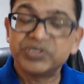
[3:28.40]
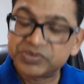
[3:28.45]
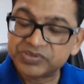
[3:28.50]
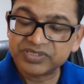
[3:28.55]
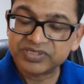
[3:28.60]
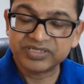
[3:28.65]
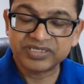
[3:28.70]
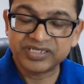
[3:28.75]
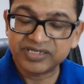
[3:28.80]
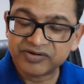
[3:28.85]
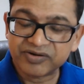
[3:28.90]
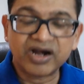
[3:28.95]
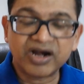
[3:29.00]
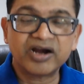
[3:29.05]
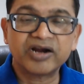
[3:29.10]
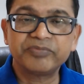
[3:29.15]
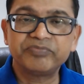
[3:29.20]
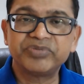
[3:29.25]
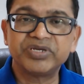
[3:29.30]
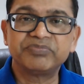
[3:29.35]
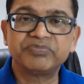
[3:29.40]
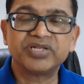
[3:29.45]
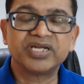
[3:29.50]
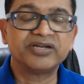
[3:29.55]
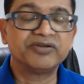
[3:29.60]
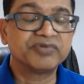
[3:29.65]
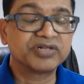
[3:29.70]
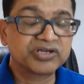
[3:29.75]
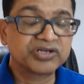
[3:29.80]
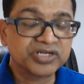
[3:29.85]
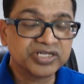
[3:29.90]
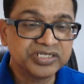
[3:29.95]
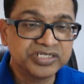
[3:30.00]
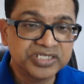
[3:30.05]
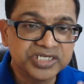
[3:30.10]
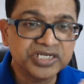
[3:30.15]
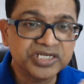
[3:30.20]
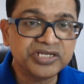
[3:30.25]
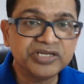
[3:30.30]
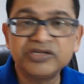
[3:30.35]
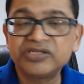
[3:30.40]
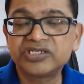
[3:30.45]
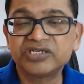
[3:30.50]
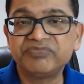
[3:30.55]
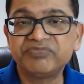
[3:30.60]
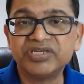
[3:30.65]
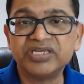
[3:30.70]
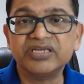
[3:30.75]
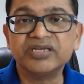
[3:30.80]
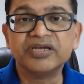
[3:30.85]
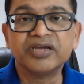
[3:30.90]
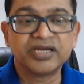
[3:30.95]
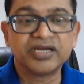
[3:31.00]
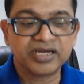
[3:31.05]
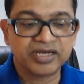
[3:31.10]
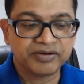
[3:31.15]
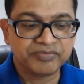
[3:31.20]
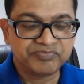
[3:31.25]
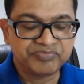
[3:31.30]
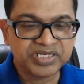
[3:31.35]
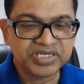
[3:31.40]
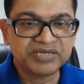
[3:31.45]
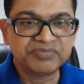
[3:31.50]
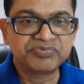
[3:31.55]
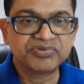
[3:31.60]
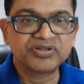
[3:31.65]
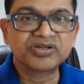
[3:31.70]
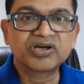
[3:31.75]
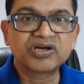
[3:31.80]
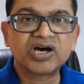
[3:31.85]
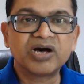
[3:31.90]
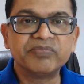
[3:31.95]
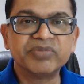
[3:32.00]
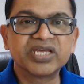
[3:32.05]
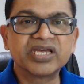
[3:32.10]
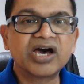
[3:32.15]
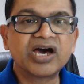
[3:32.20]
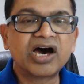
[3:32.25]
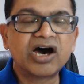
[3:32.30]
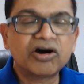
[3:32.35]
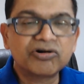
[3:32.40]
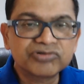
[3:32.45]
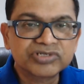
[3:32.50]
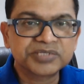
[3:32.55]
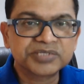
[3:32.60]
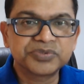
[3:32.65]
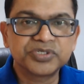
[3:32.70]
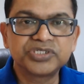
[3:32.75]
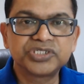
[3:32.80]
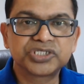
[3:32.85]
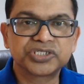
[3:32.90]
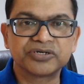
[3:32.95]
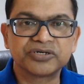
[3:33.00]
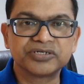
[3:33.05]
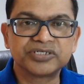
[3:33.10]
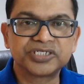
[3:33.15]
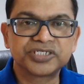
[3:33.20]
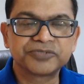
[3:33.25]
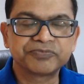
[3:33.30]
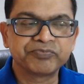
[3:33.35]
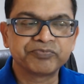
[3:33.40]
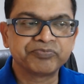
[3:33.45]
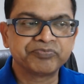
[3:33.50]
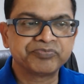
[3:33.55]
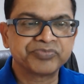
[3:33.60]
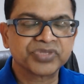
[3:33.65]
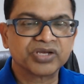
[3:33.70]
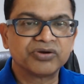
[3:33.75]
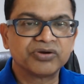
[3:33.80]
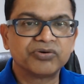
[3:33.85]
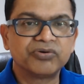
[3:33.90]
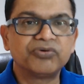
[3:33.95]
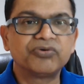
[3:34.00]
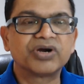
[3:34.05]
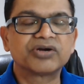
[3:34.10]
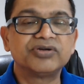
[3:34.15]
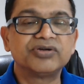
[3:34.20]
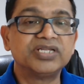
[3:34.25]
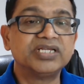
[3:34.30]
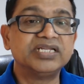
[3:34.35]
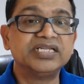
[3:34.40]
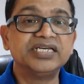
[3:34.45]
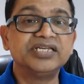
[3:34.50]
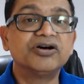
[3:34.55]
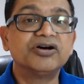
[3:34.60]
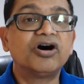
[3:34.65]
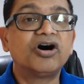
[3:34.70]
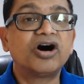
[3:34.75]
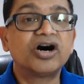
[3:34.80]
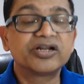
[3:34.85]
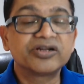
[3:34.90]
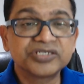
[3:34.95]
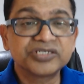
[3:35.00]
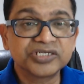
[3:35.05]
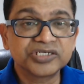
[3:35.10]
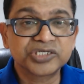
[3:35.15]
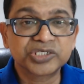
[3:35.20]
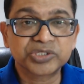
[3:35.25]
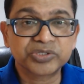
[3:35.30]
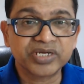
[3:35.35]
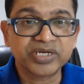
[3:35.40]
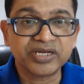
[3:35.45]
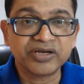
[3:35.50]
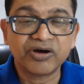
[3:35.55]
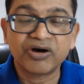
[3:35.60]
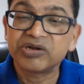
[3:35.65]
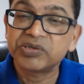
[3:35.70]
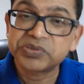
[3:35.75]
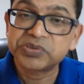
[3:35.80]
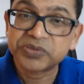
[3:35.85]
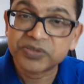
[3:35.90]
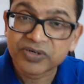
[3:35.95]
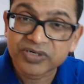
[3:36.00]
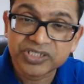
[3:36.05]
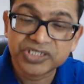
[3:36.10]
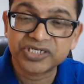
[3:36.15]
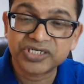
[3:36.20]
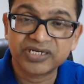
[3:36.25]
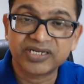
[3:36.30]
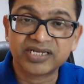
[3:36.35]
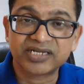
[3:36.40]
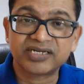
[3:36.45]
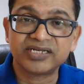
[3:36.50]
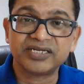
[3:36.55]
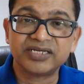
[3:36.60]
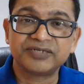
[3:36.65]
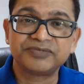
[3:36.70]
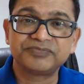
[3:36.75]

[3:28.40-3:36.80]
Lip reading: there are people, and there will continue to be people coming out of the church who are going to lead others astray. Unfortunately,